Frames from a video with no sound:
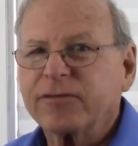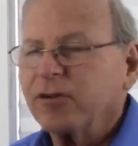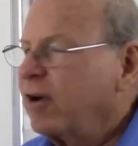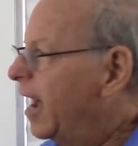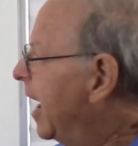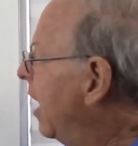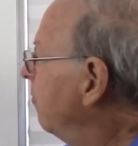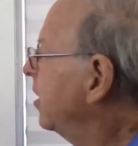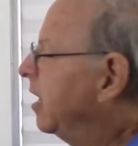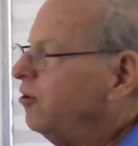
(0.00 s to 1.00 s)
So
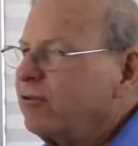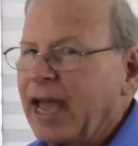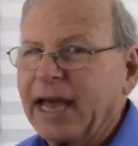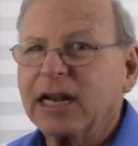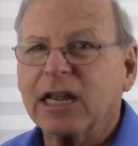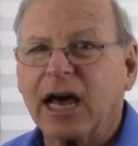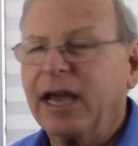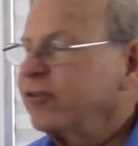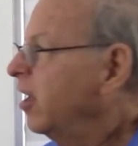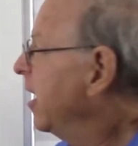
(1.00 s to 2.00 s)
how can you
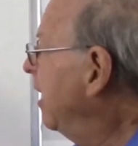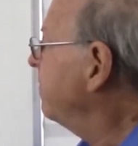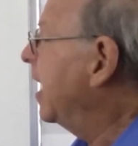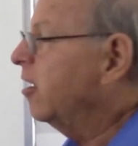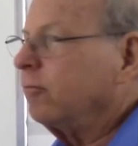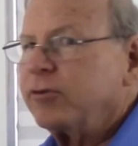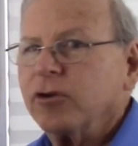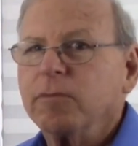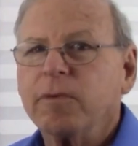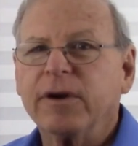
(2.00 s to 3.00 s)
analyze a vacuum
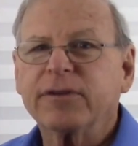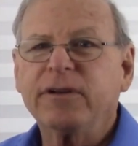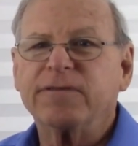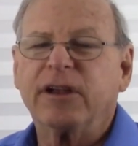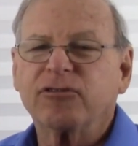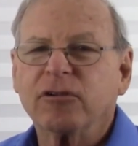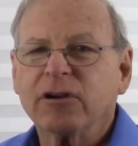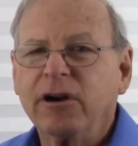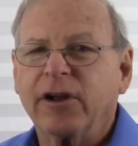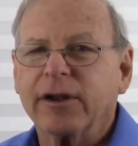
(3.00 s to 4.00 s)
tube with conventional
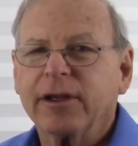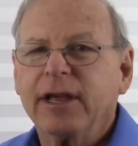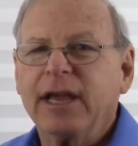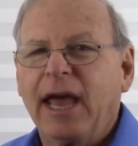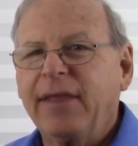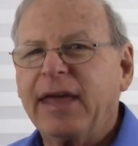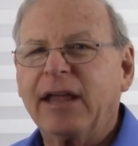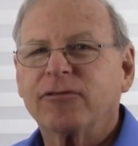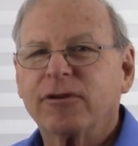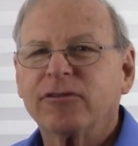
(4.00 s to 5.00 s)
current? And the
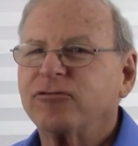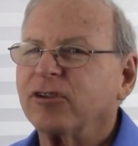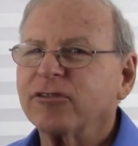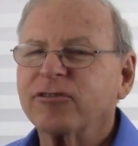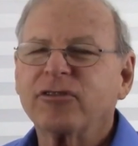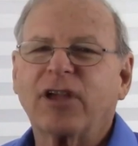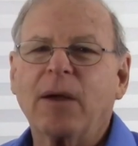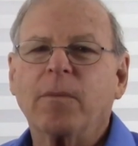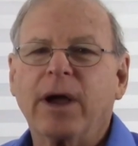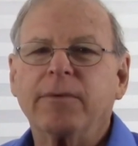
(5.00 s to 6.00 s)
answer is just the
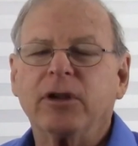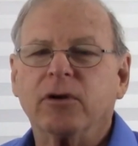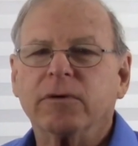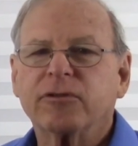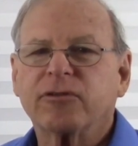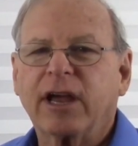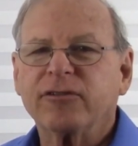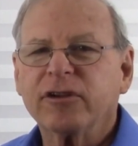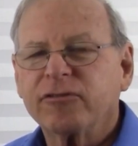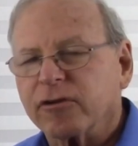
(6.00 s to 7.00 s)
same way we do with
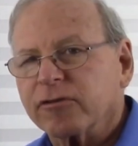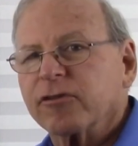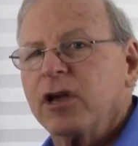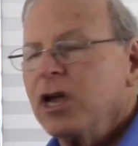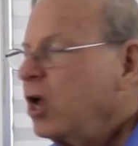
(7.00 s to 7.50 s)
transistors.